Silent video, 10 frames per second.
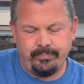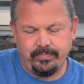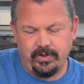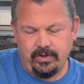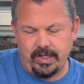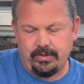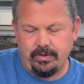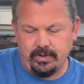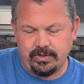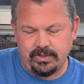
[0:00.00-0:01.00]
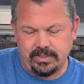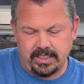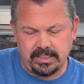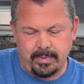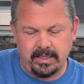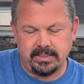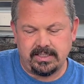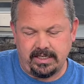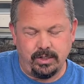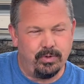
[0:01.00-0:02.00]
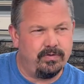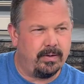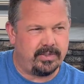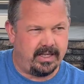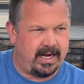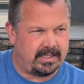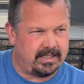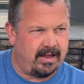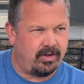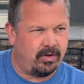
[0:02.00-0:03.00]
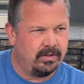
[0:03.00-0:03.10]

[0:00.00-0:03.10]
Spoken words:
You get through those in 6 months, then you move up to the next level.